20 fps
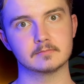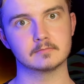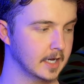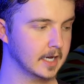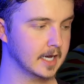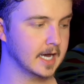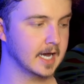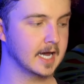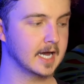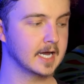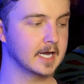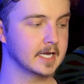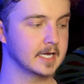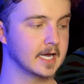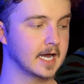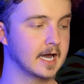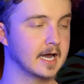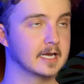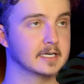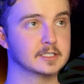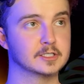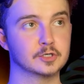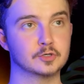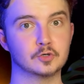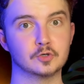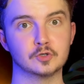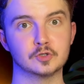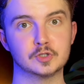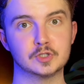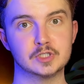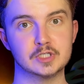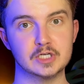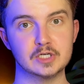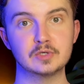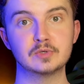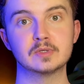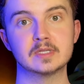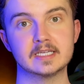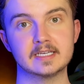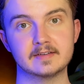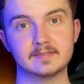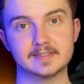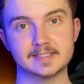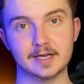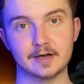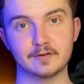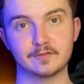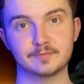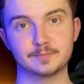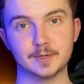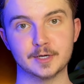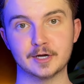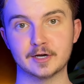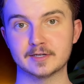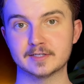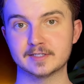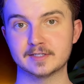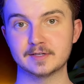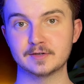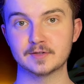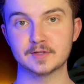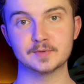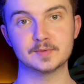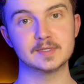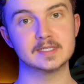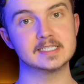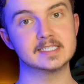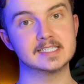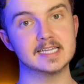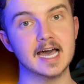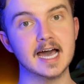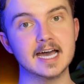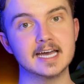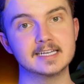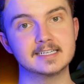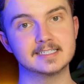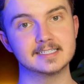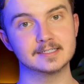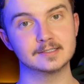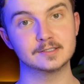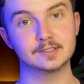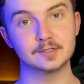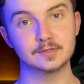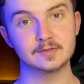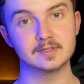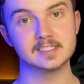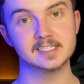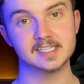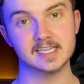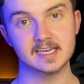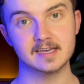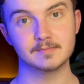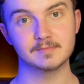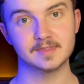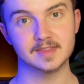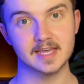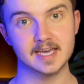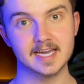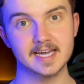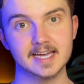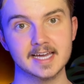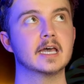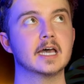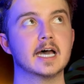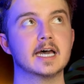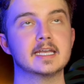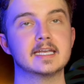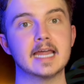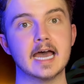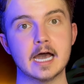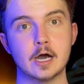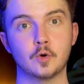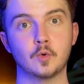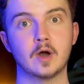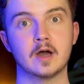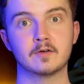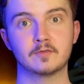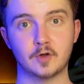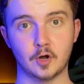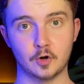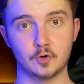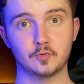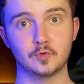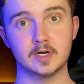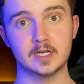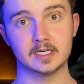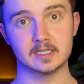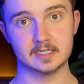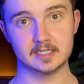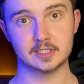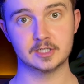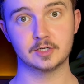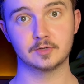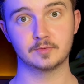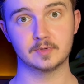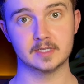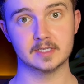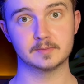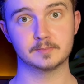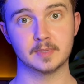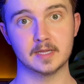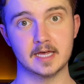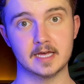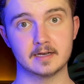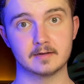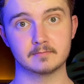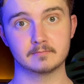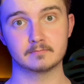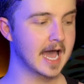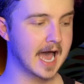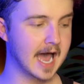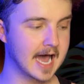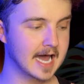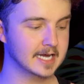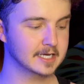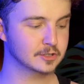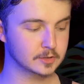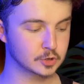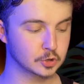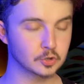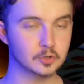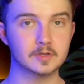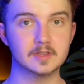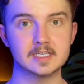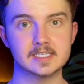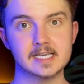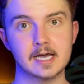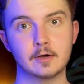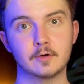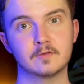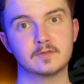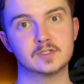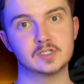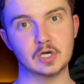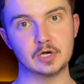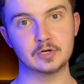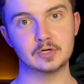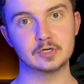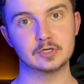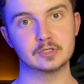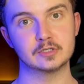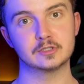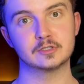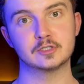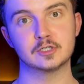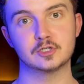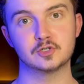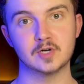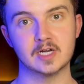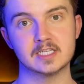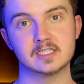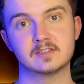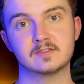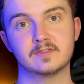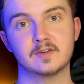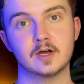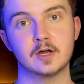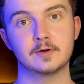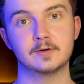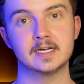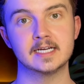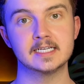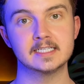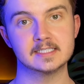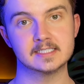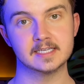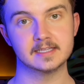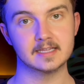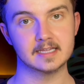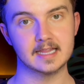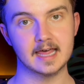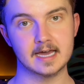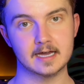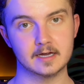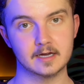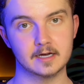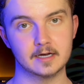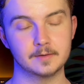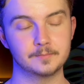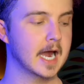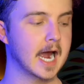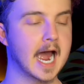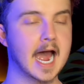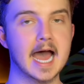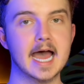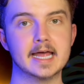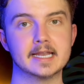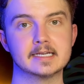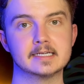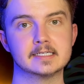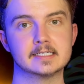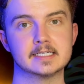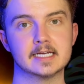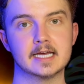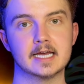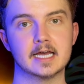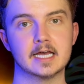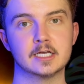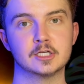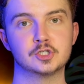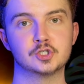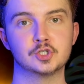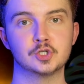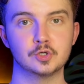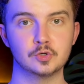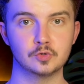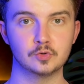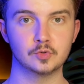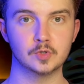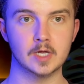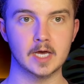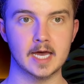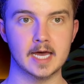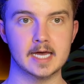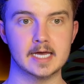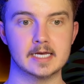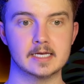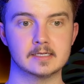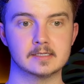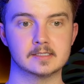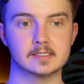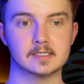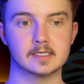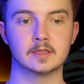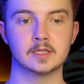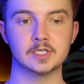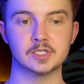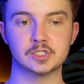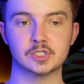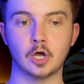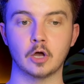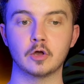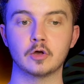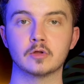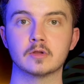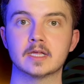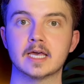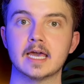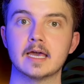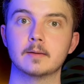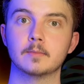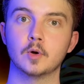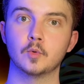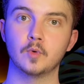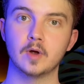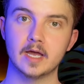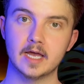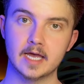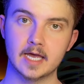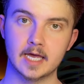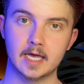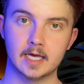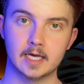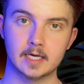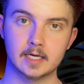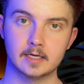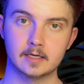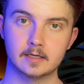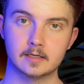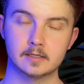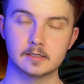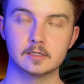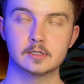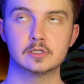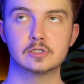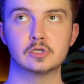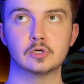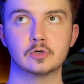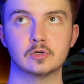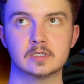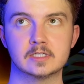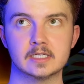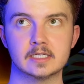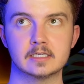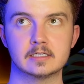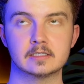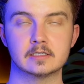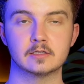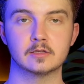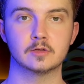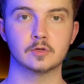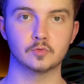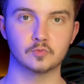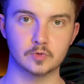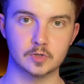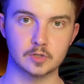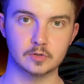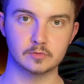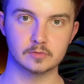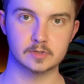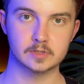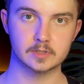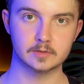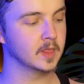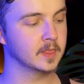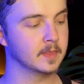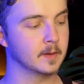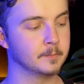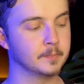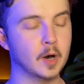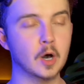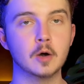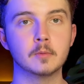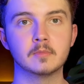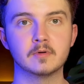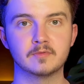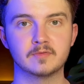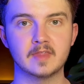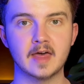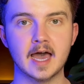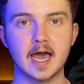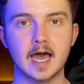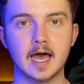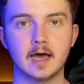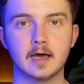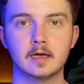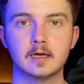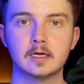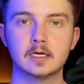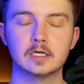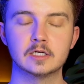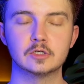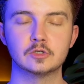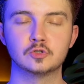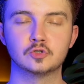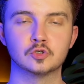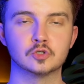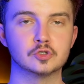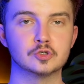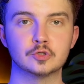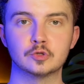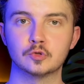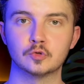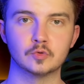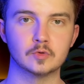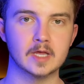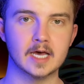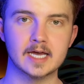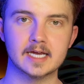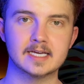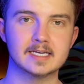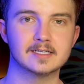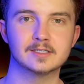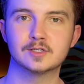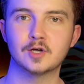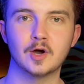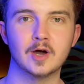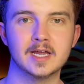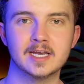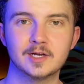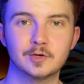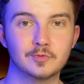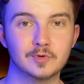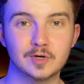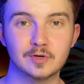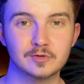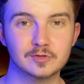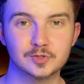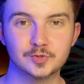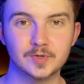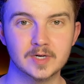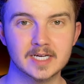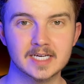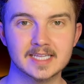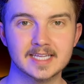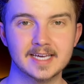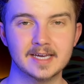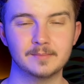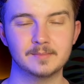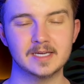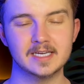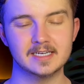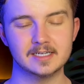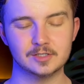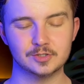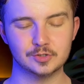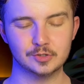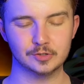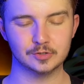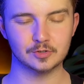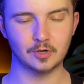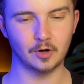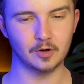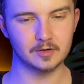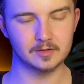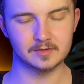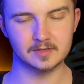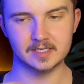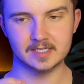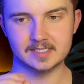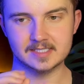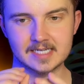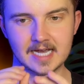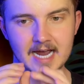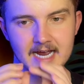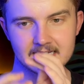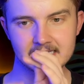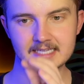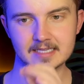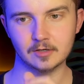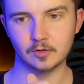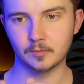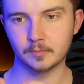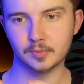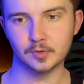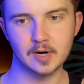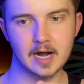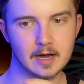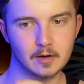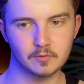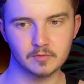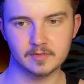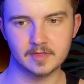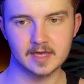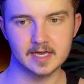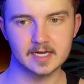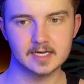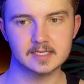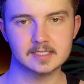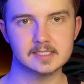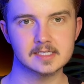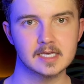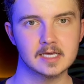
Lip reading: I had to cut 2 leaves off because the other one started to do the same thing, and now I've got a real issue with this plant. I took this out of soil to transfer it into the leca, and as soon as the soil came away, so did the roots. The bottom of that doesn't look like it's got any roots really. I mean, it's just got these tiny little brown things.